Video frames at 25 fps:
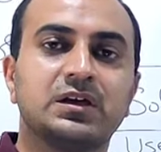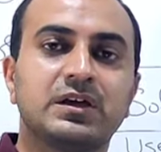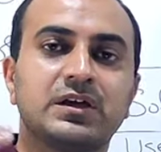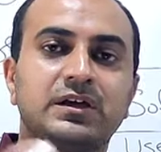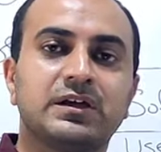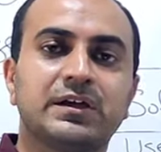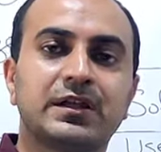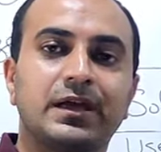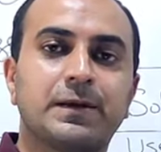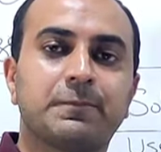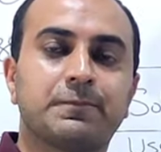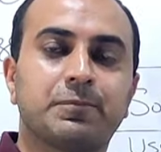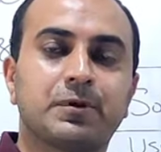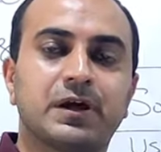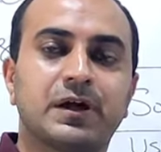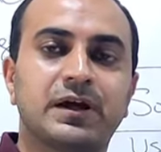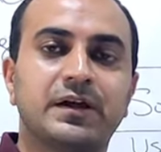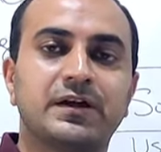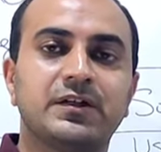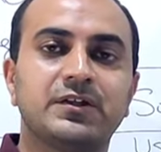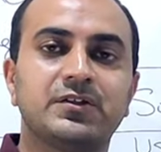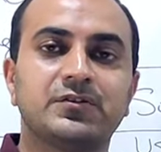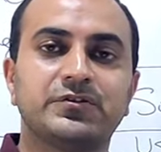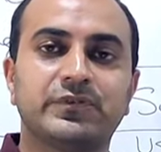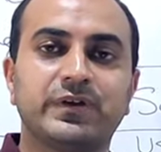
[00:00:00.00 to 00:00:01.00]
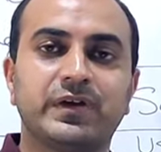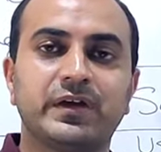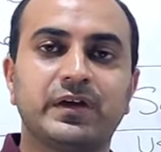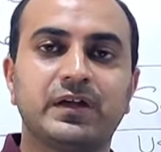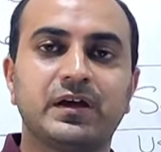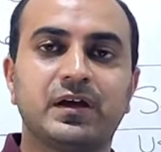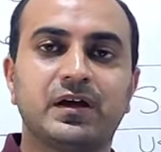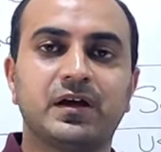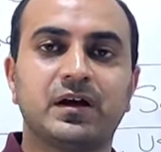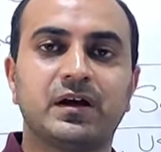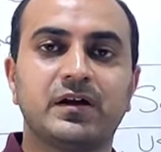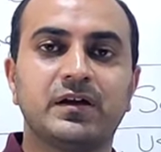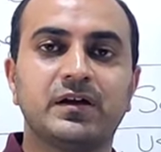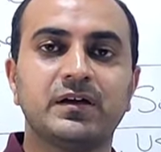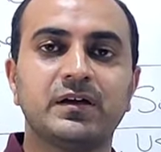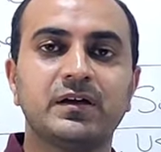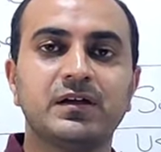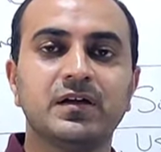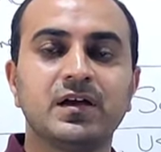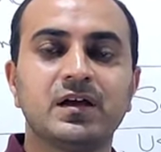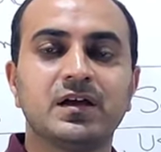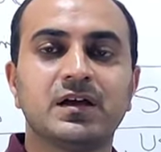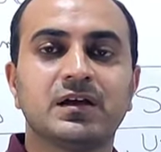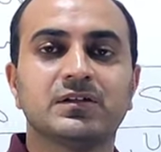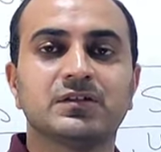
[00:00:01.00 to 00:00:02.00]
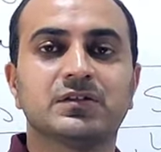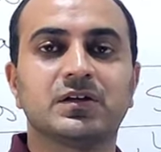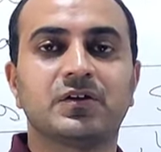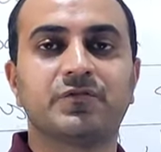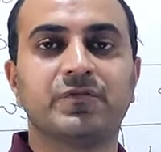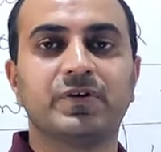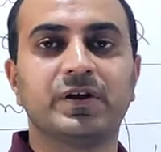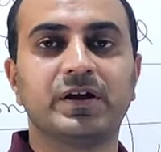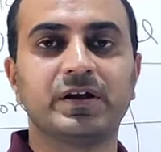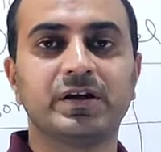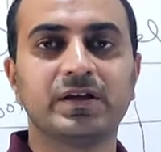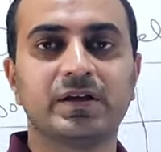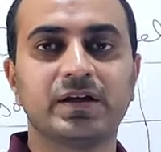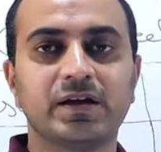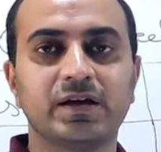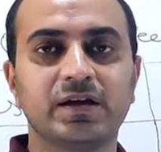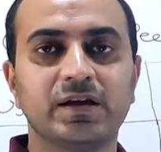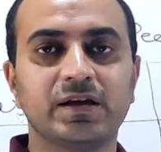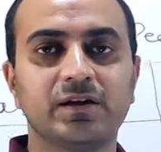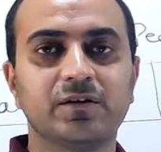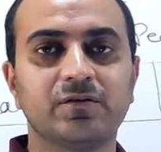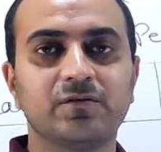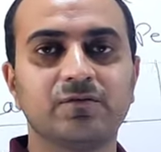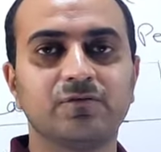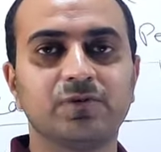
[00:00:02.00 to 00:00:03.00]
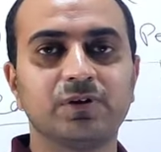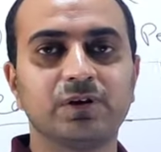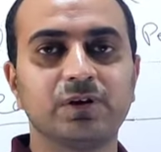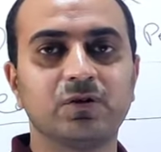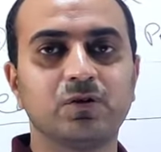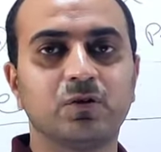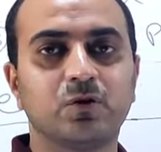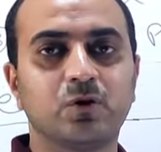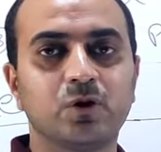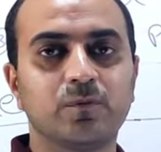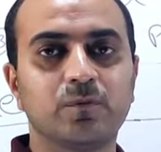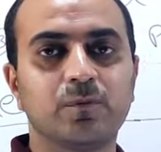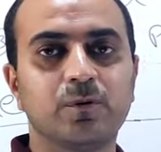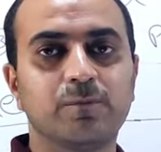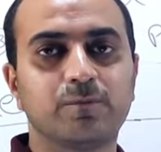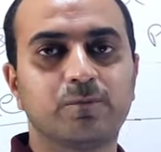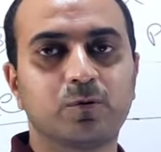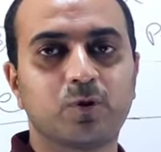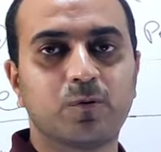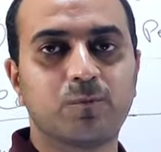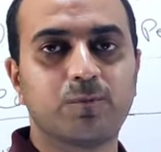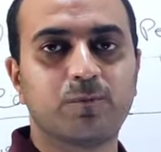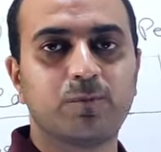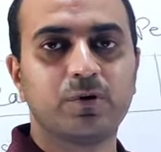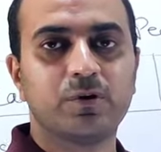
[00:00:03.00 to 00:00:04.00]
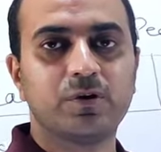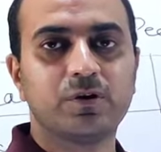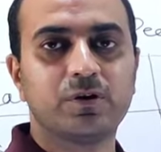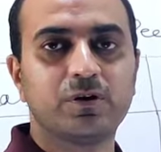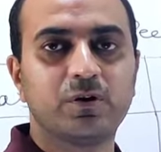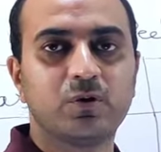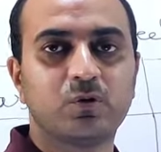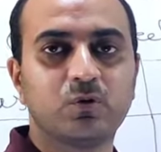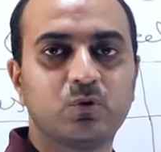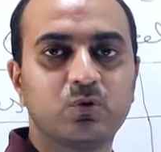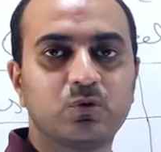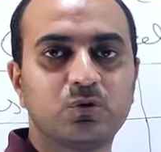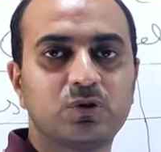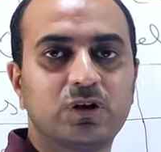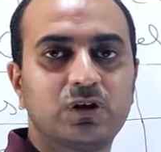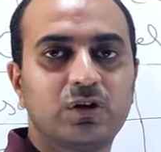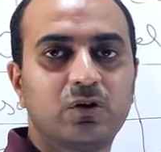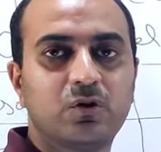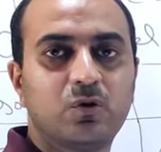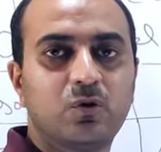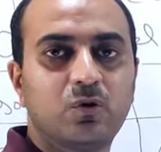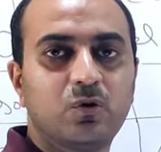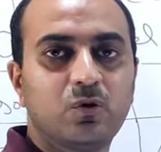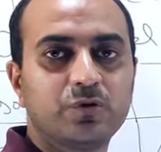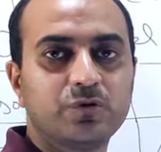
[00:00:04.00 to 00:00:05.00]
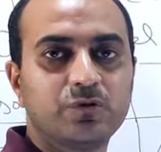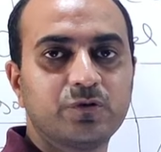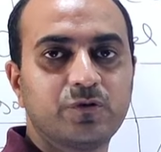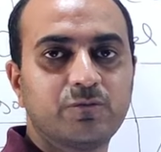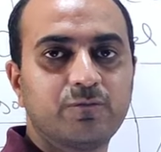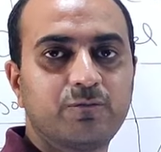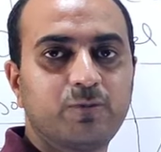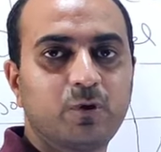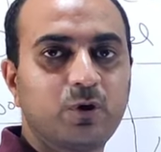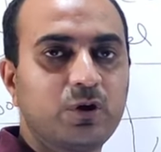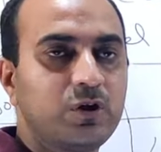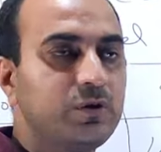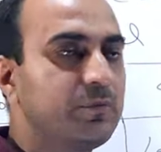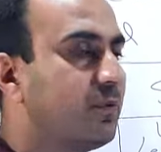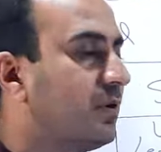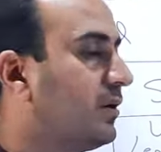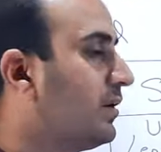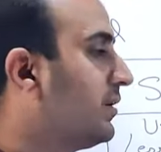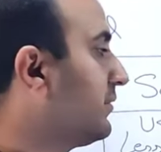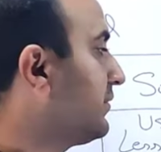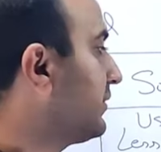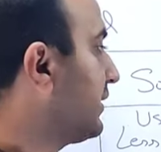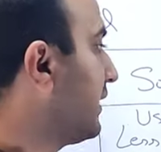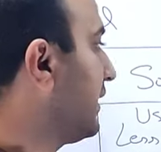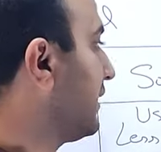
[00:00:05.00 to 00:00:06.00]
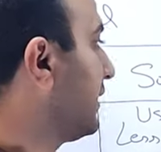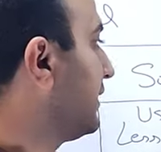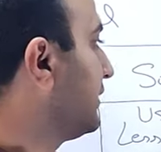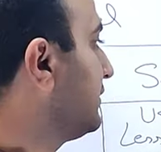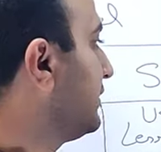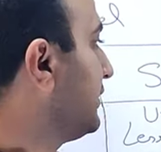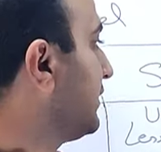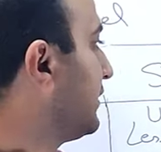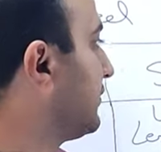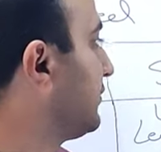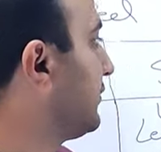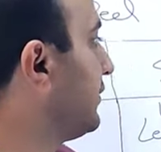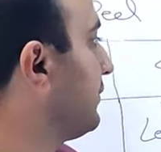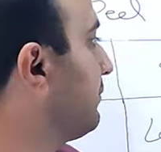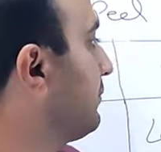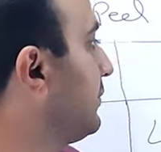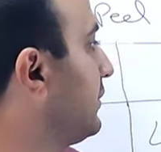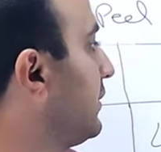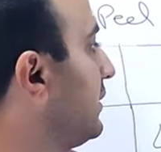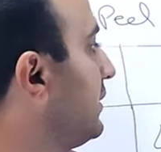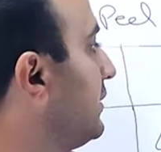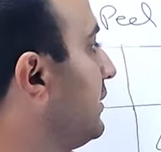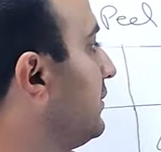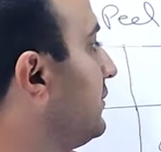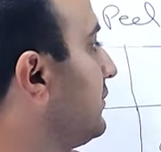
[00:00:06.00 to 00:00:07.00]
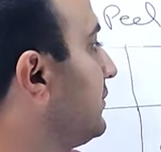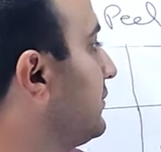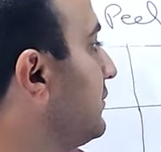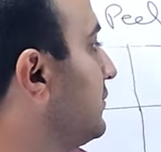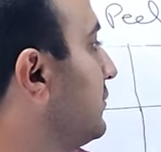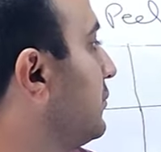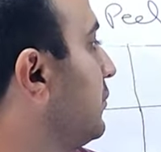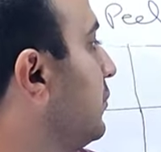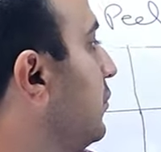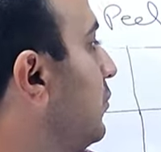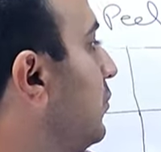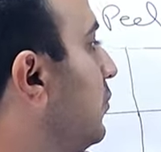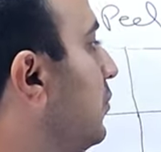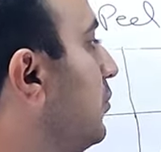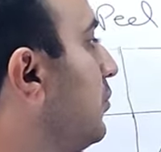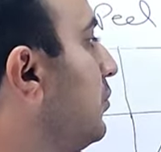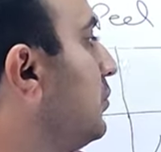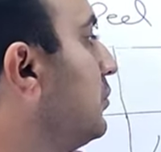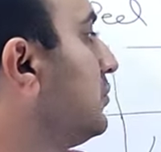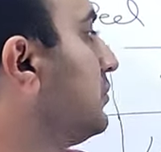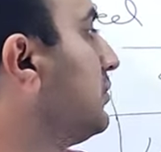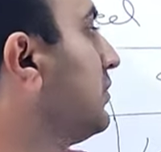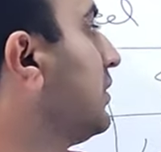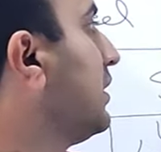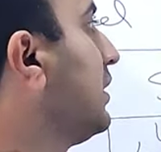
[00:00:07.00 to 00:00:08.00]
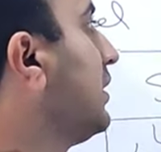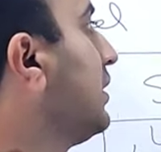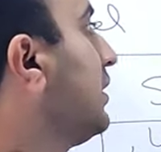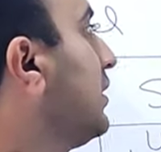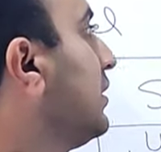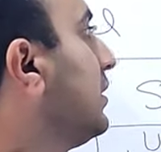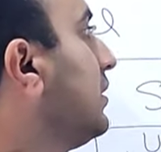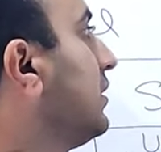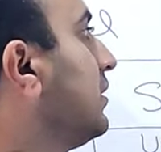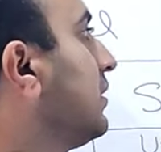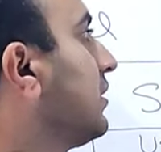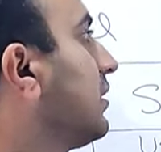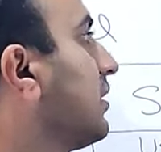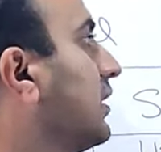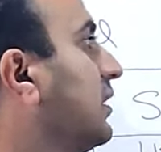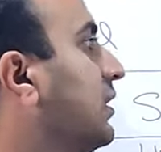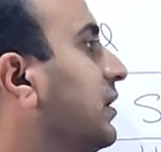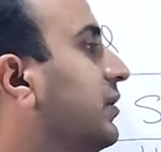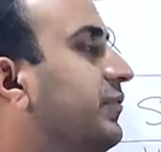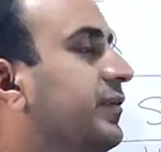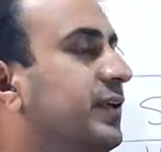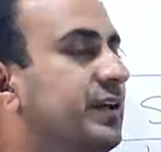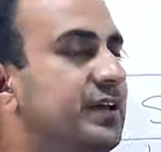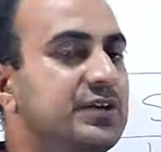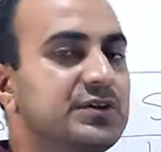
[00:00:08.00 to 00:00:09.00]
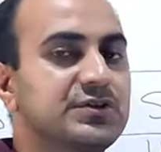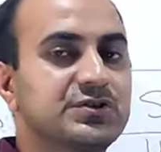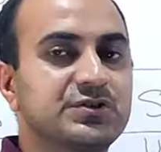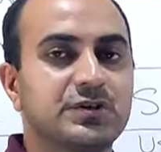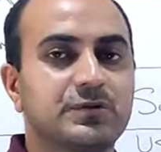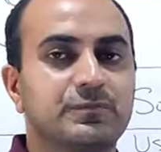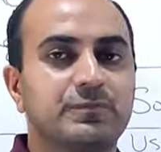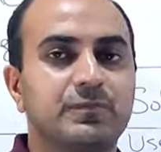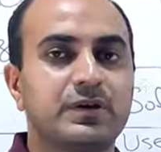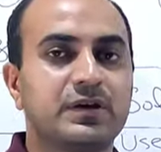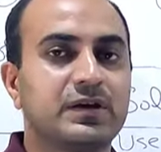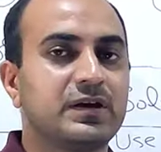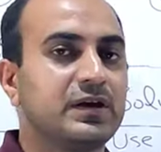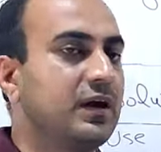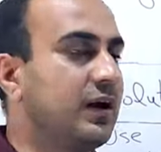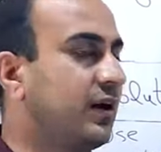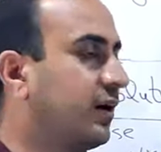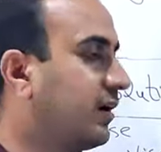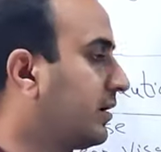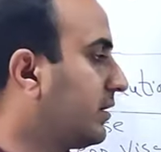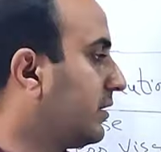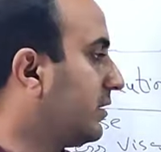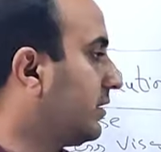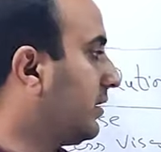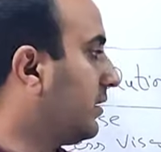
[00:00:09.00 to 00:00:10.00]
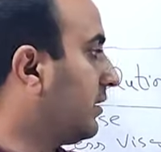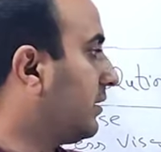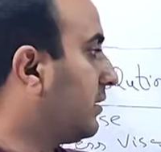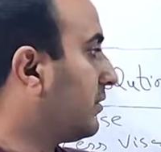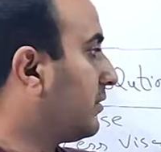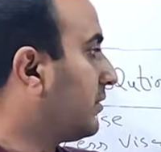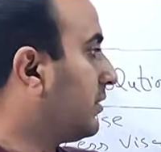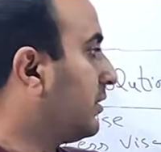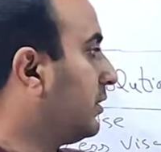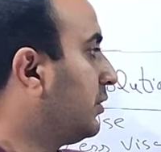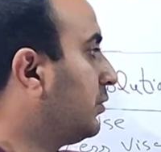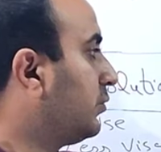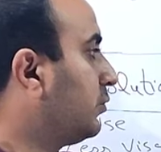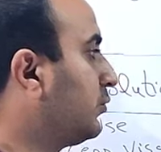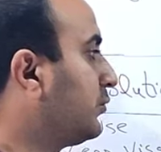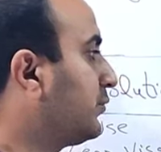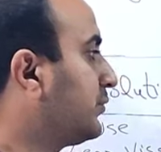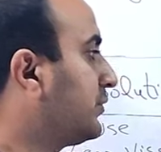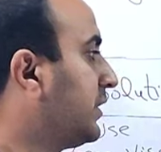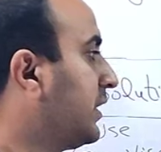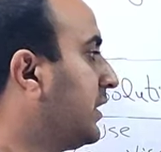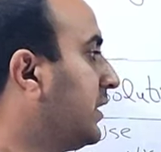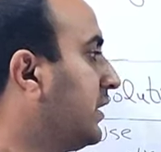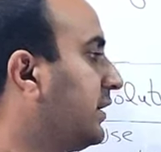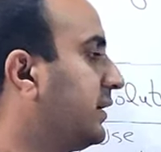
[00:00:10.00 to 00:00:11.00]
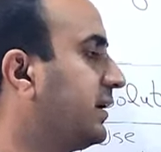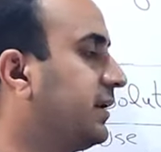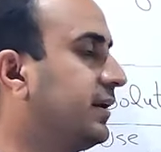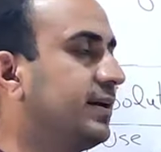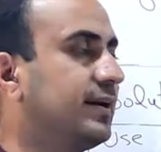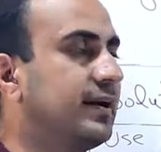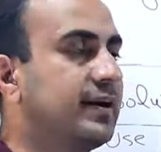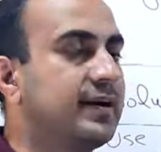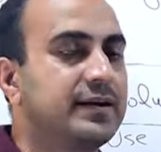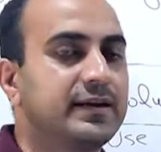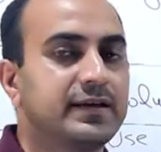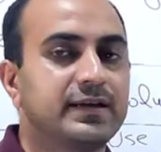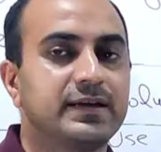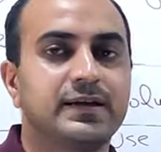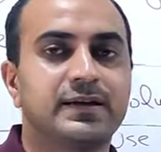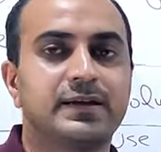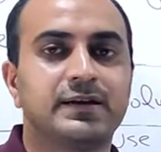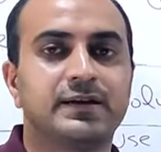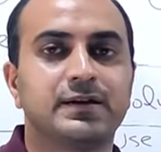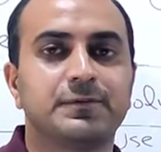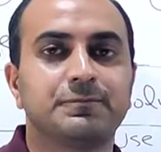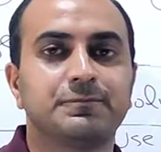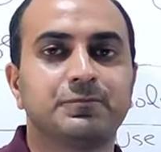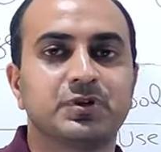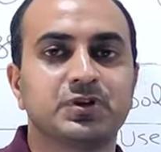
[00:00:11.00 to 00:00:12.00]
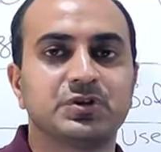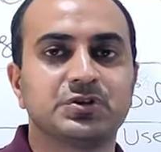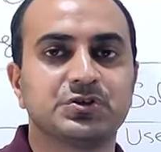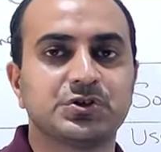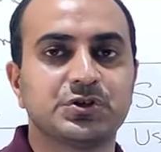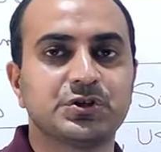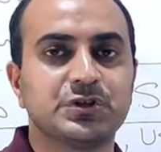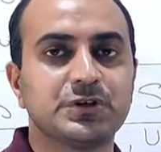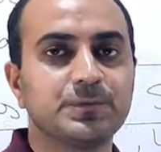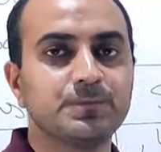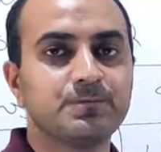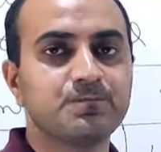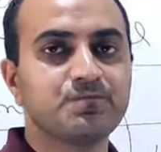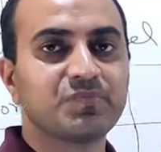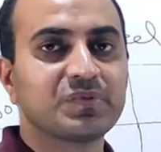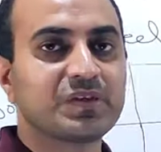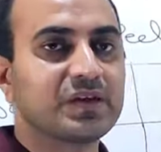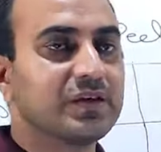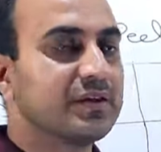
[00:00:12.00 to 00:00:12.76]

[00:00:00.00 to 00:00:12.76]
heat applied is very high, the weight gain will not be proper due to the loss of polymers and other excipients so color variation may occur reduce the inlet air temperature